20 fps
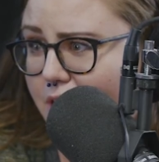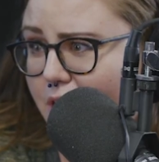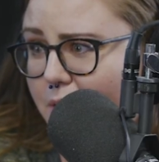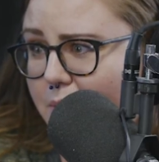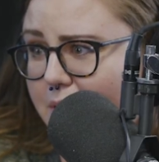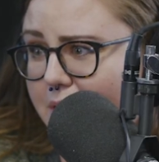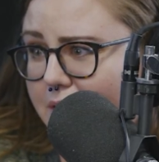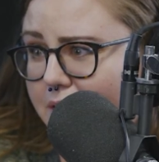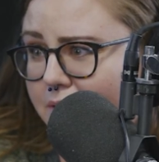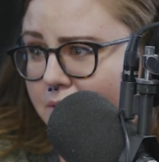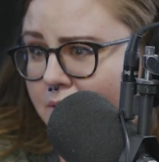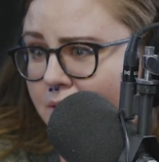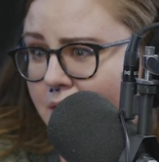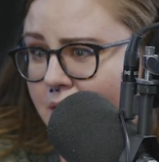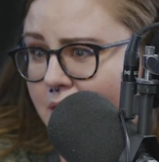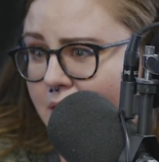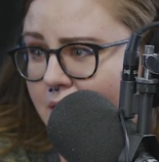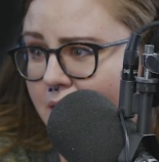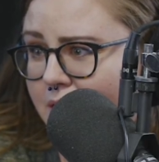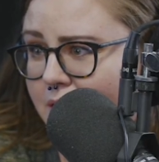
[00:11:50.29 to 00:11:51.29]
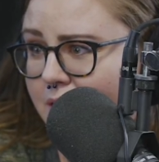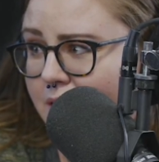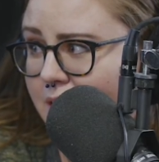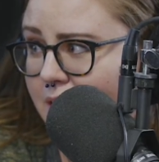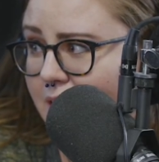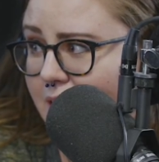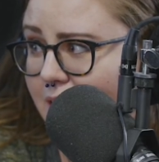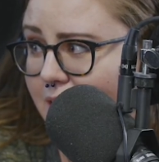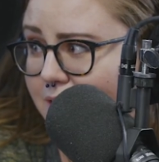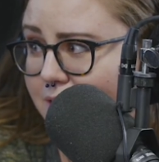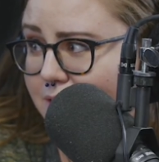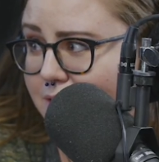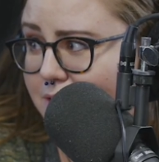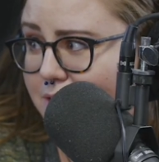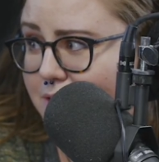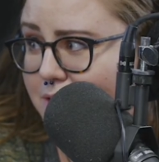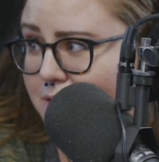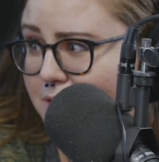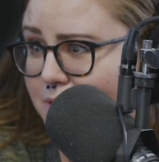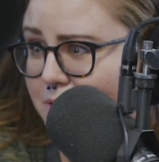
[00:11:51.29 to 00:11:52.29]
going,
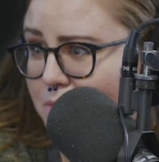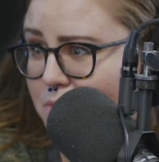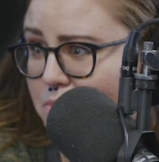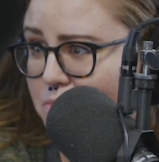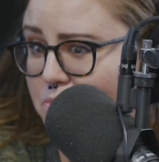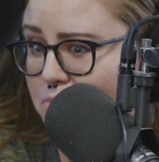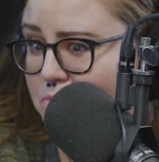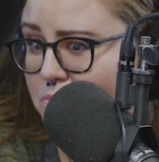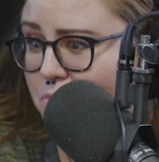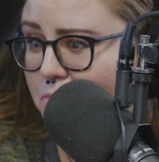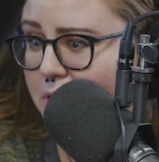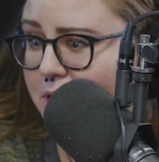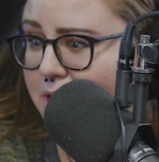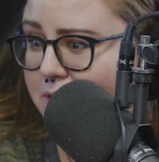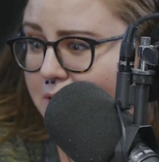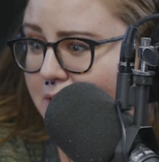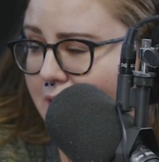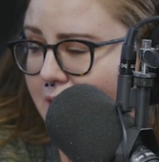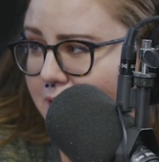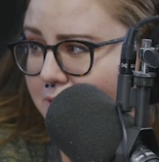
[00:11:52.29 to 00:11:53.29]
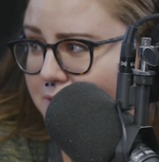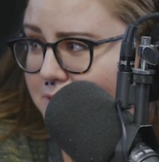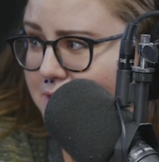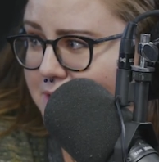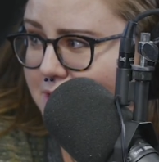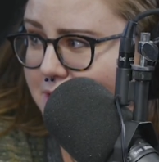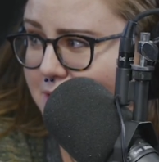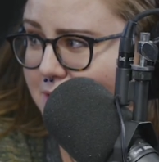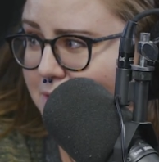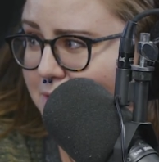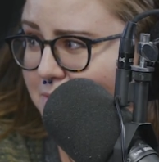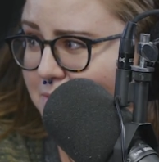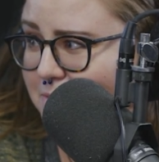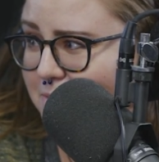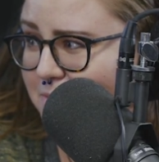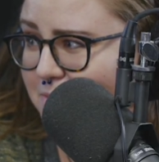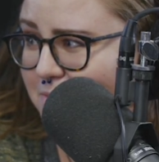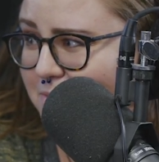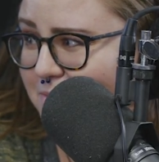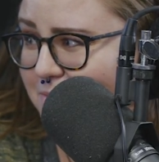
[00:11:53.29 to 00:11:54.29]
and we don't have to.
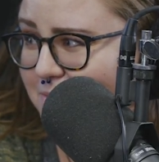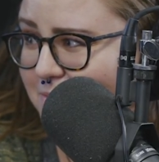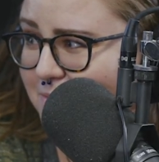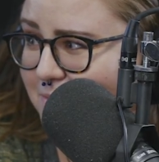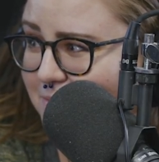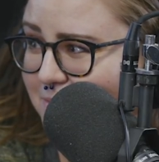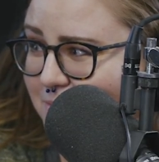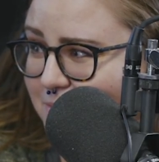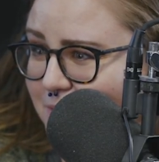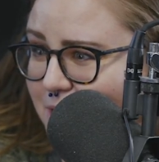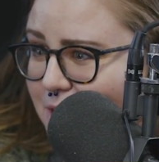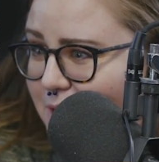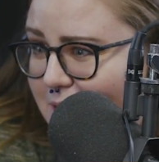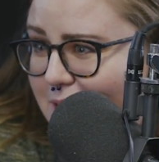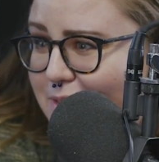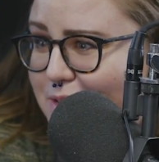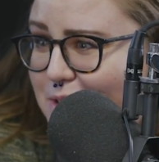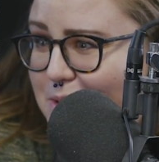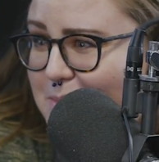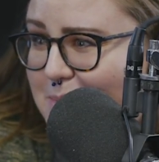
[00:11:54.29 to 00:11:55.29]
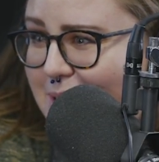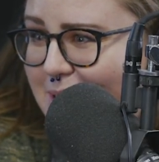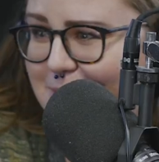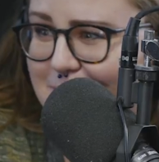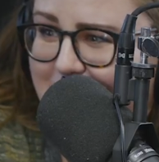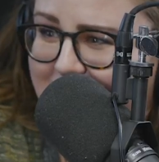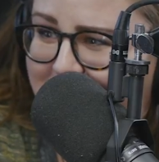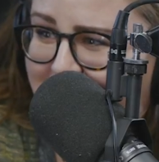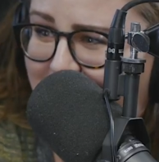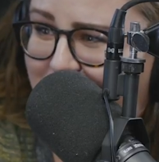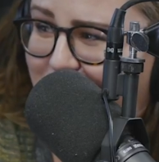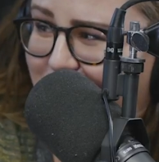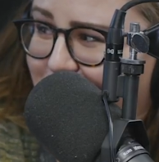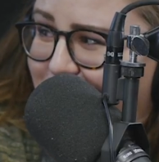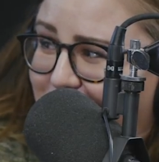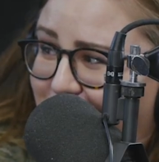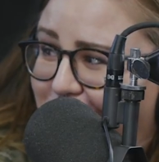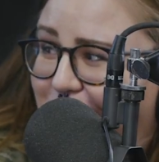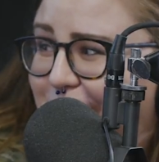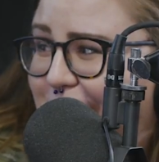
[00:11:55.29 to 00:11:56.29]
We don't have to abide by that
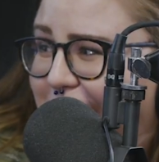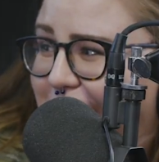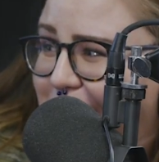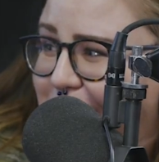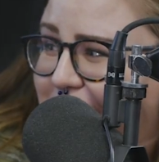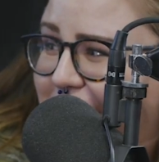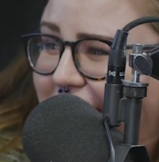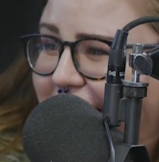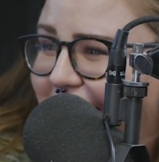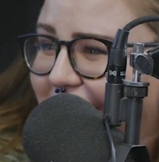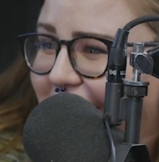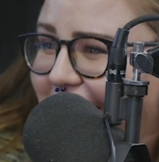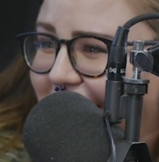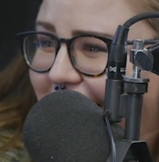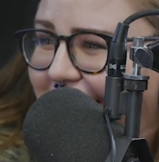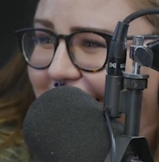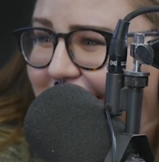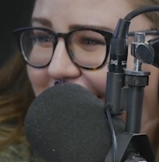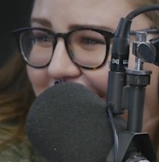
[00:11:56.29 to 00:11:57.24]
worldview. We right. don't yeah. believe it.